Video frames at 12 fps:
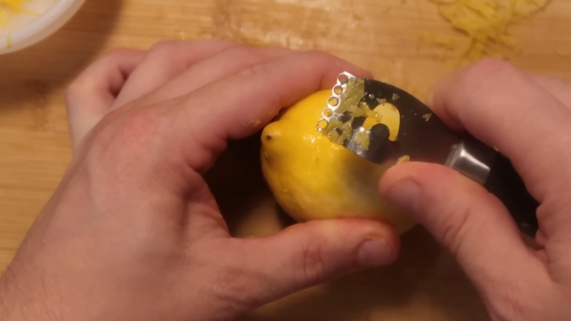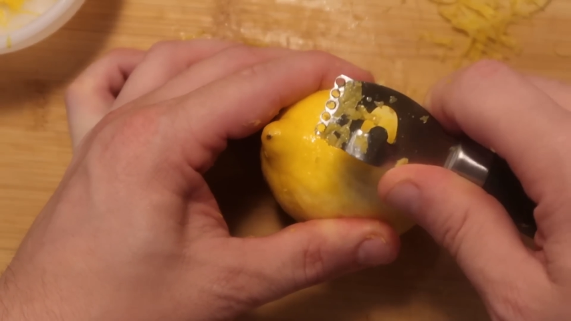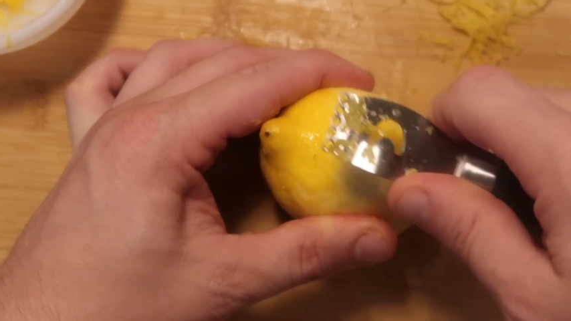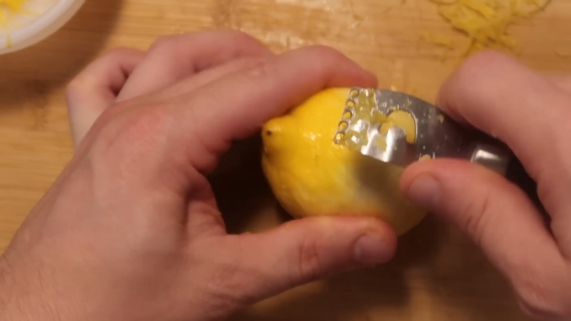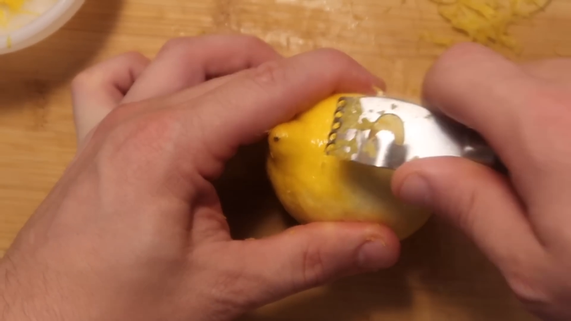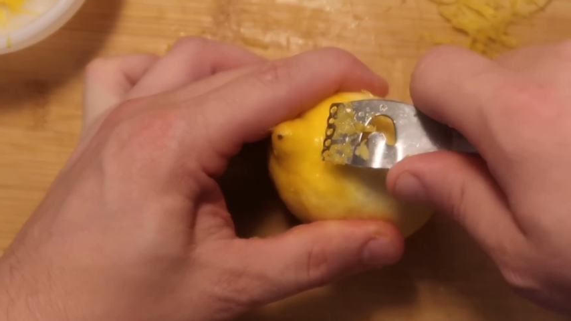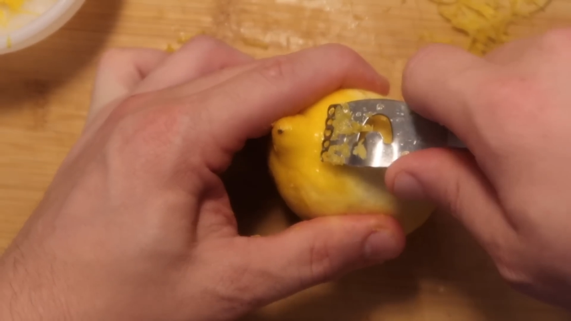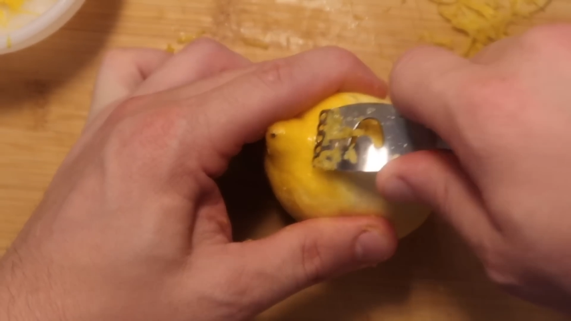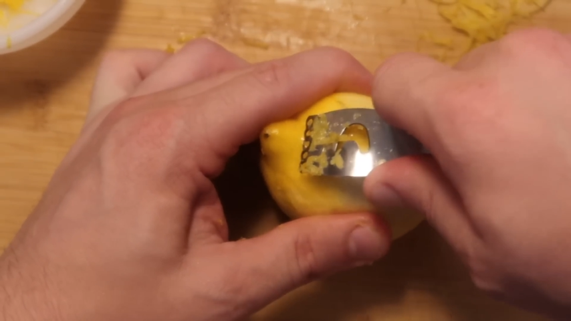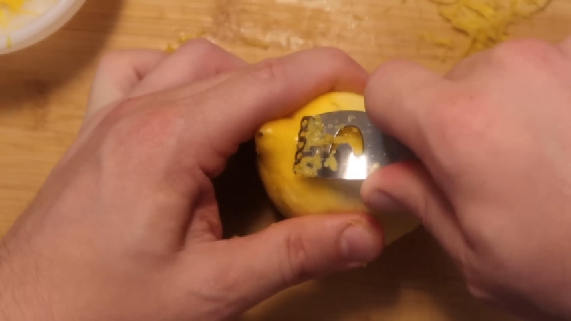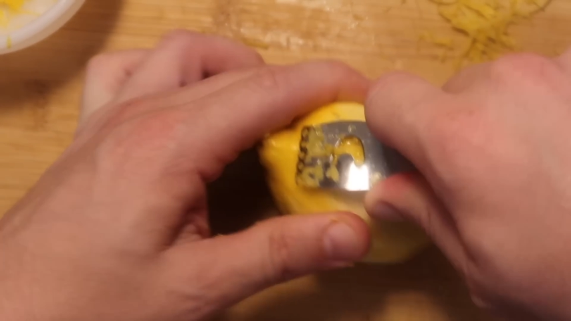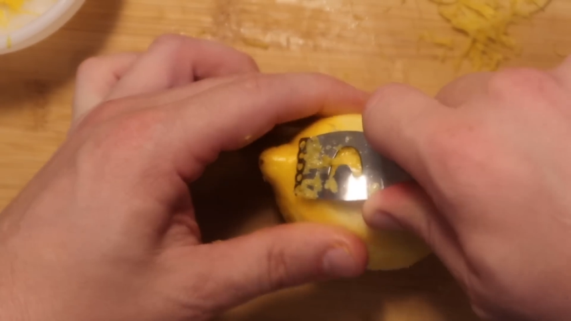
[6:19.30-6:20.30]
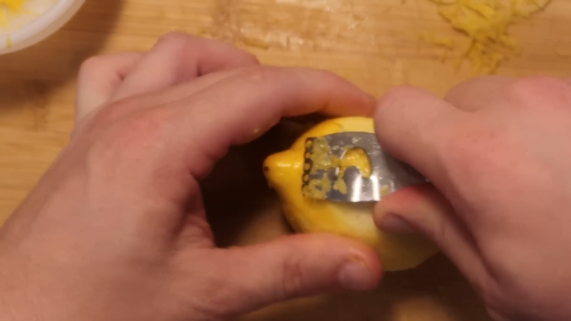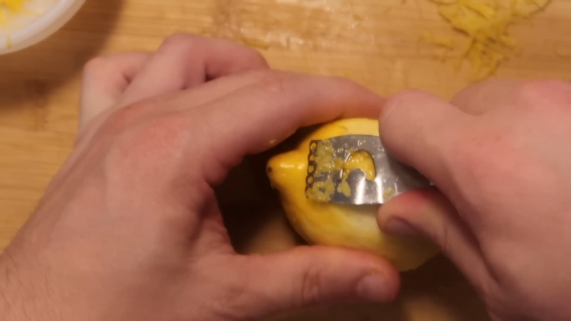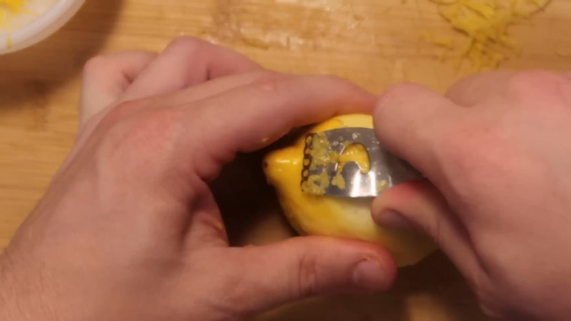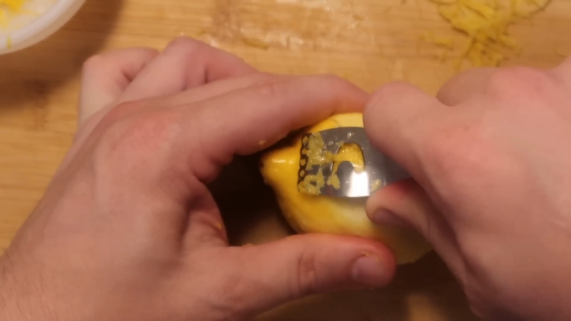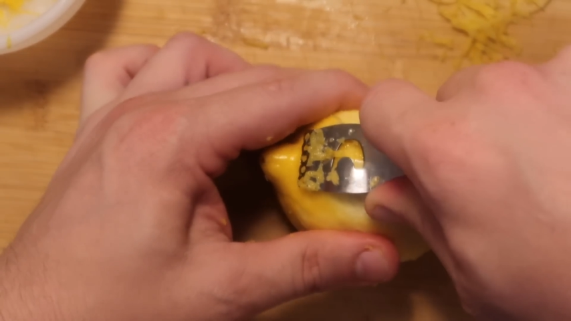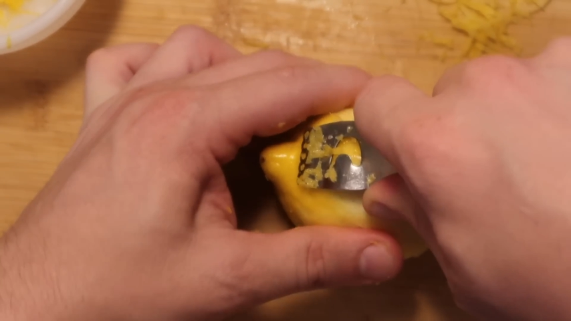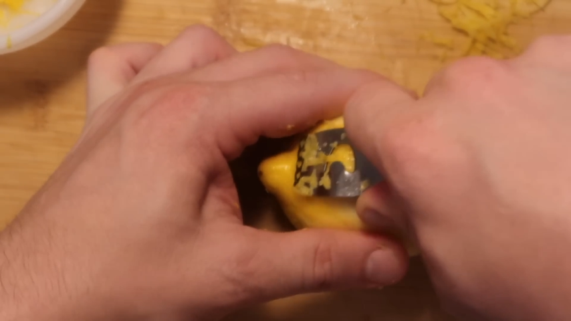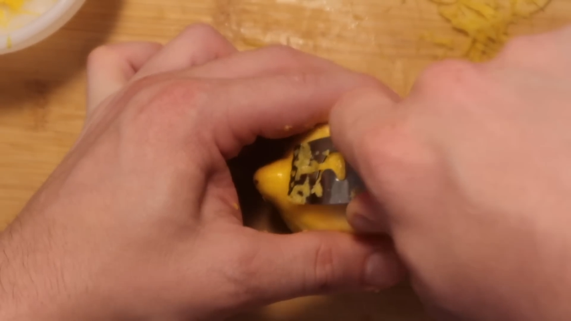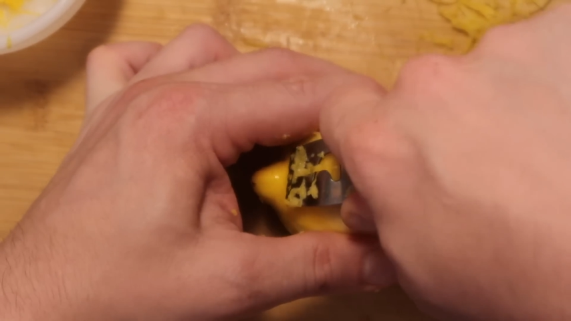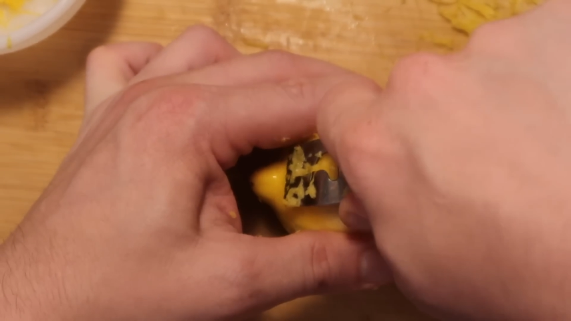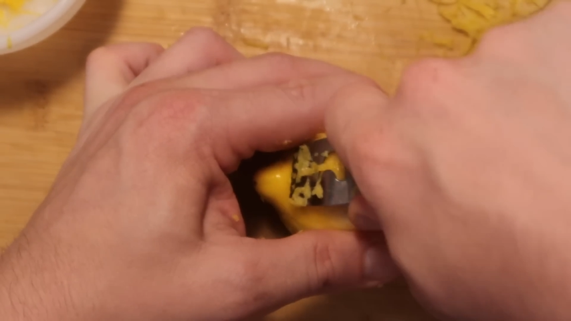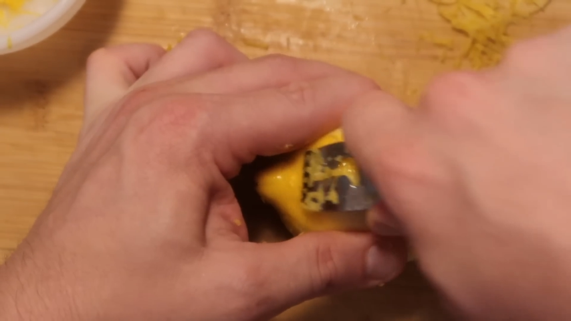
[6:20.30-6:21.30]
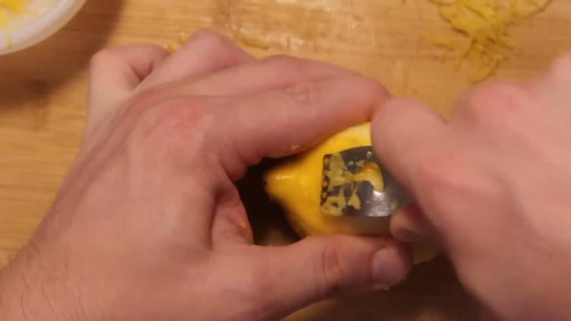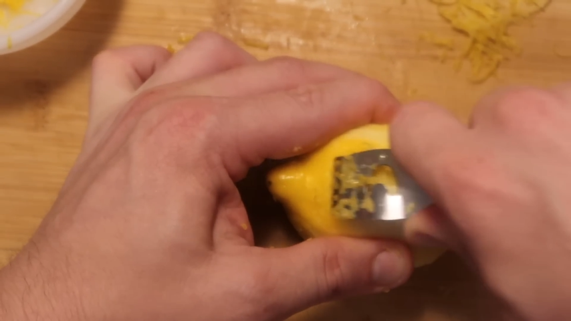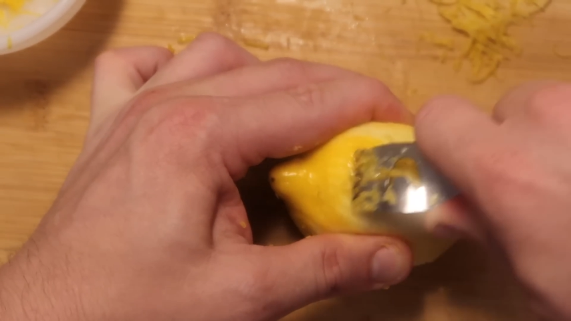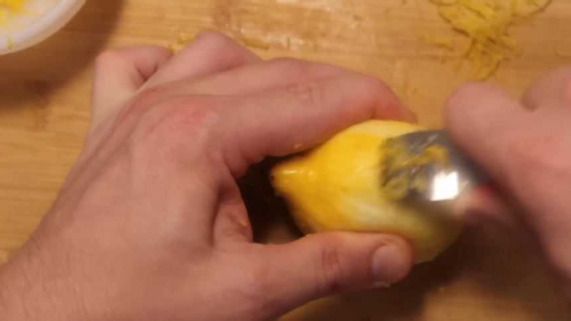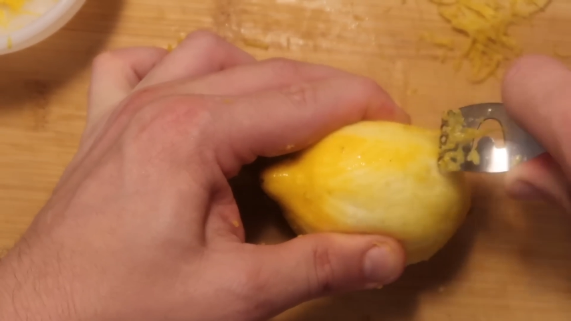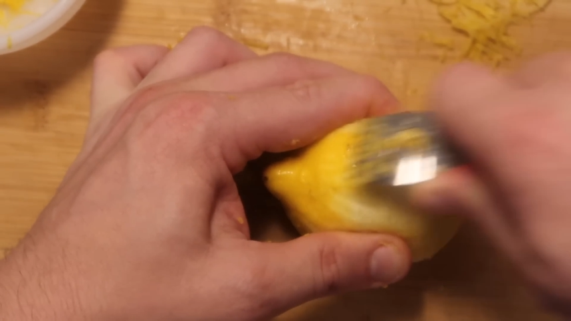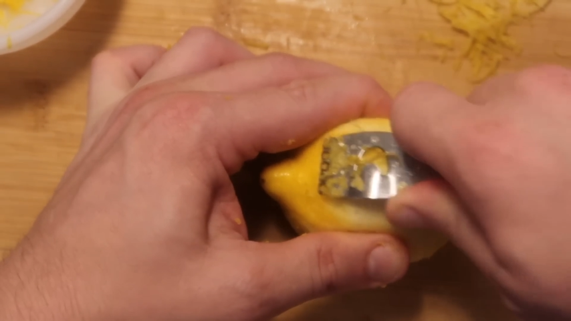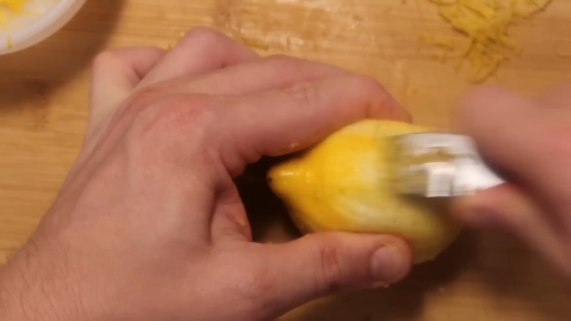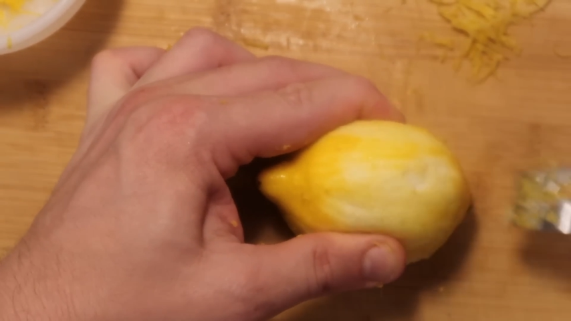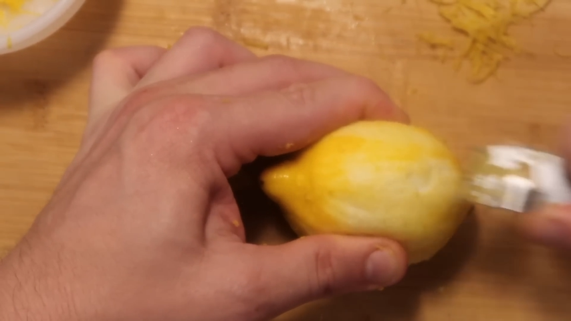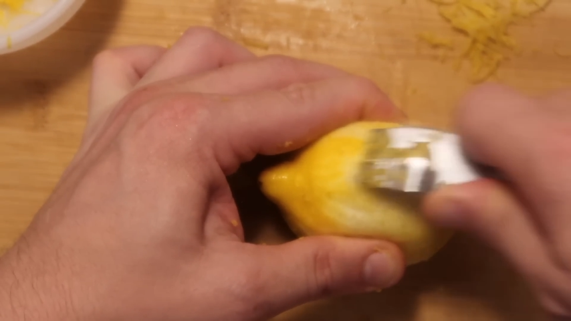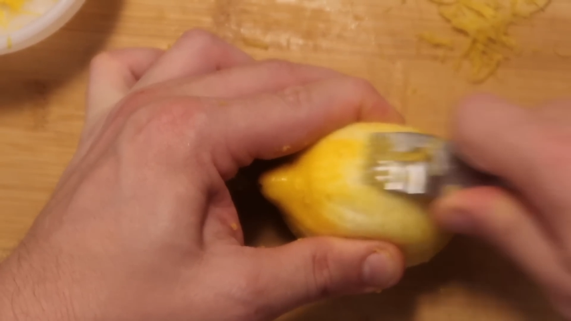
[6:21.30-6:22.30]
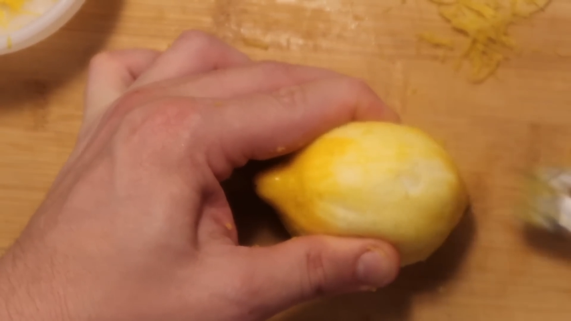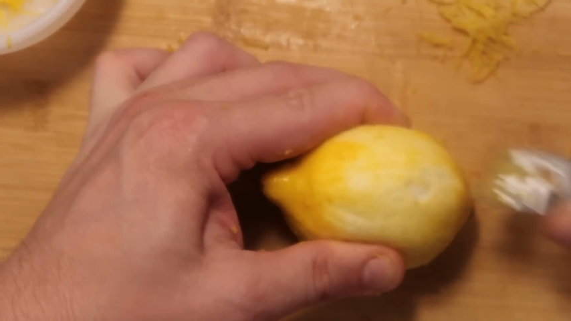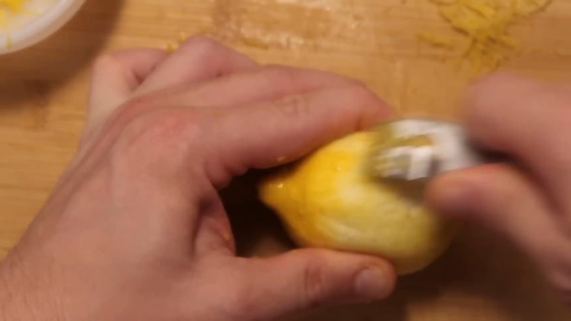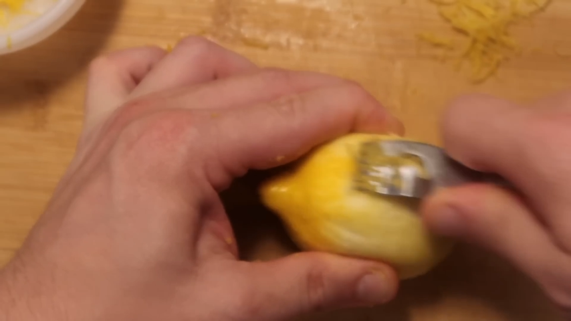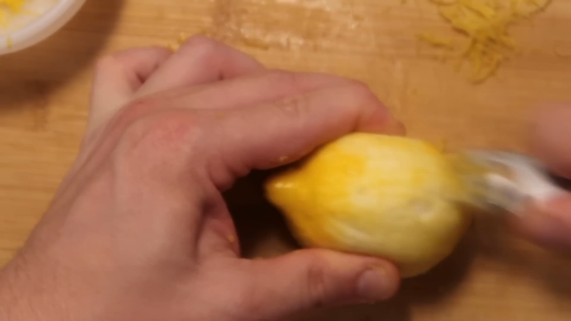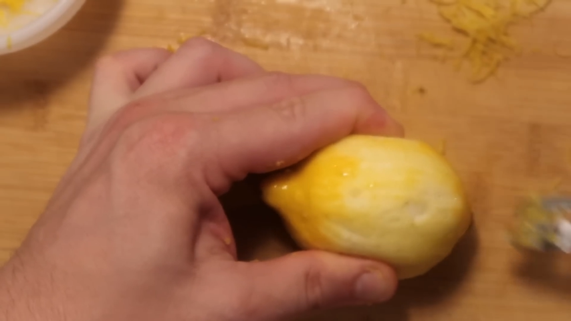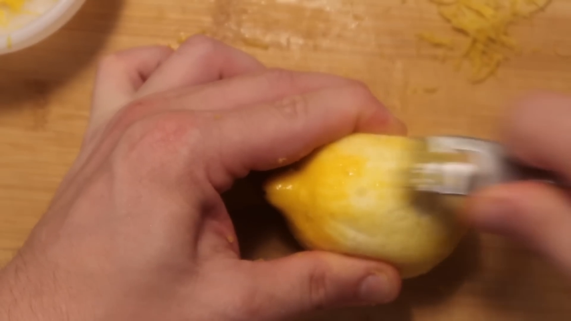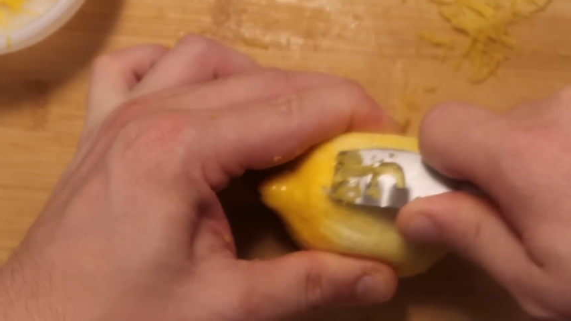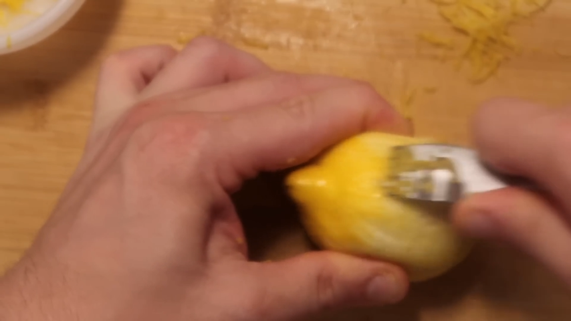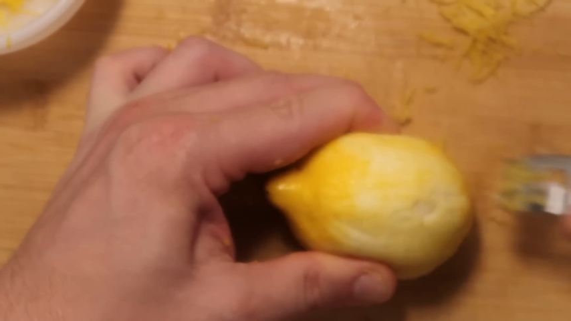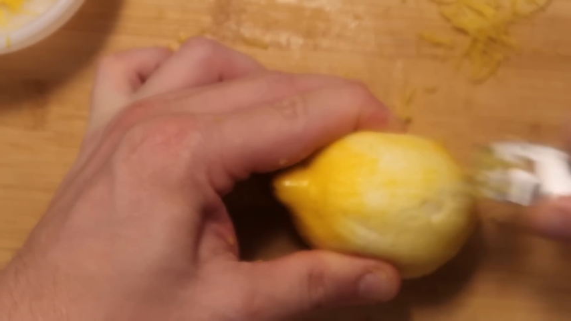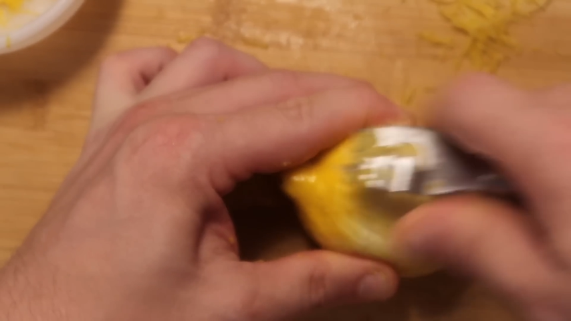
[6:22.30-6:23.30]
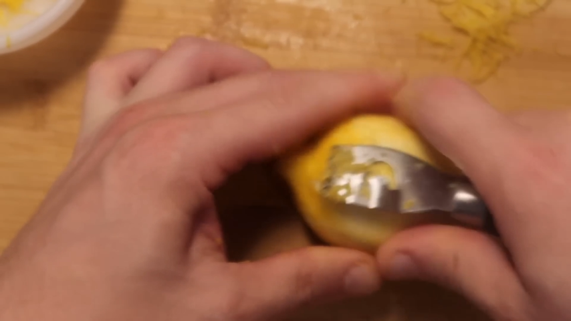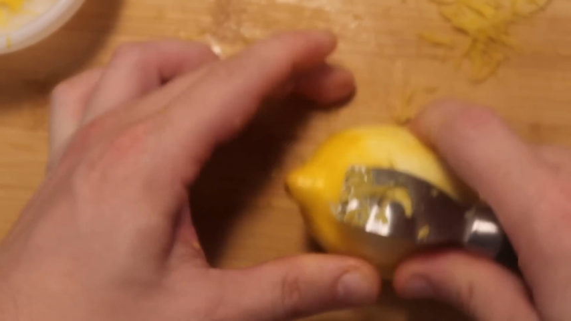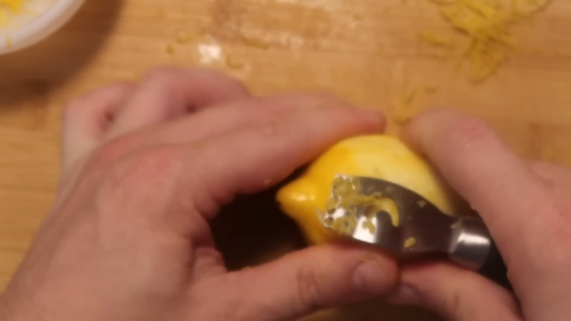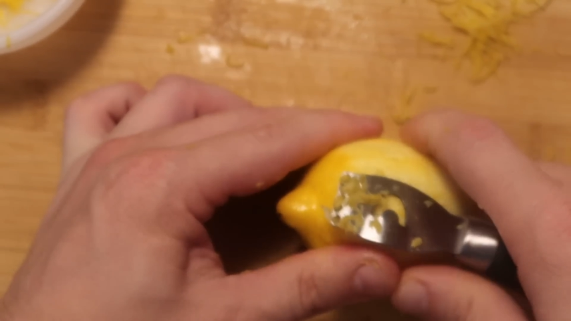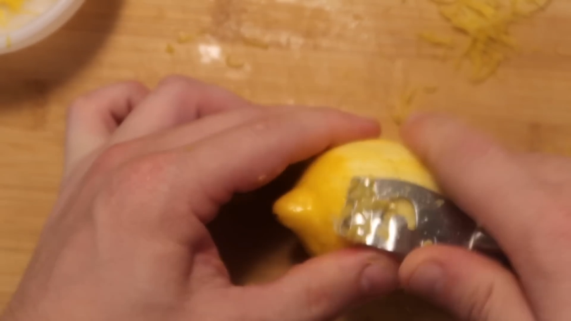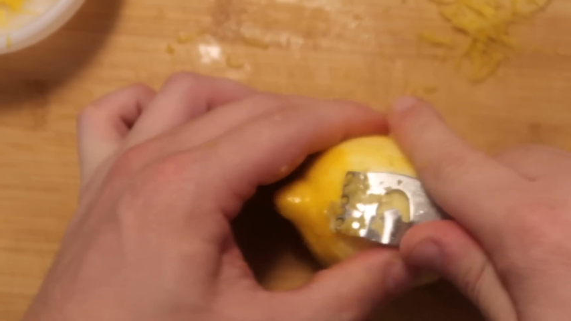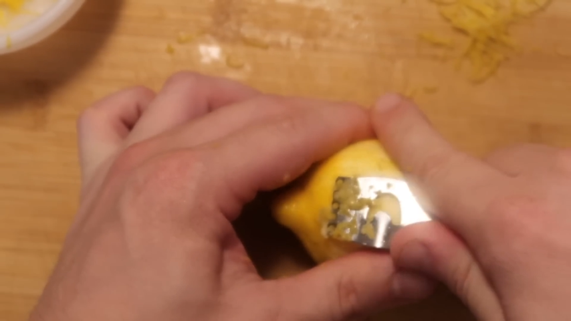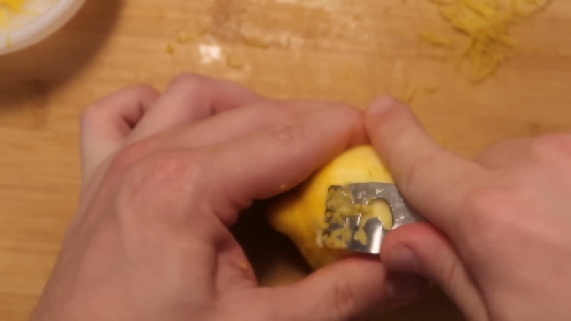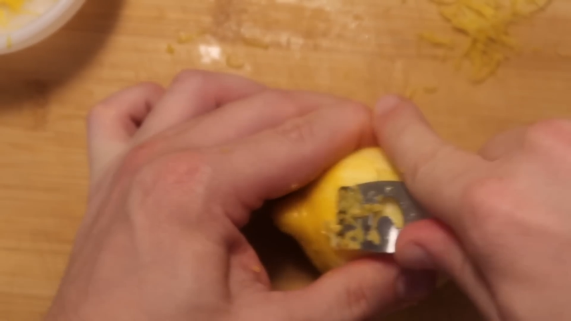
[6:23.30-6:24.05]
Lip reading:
No face is visible, so there are no lips to read.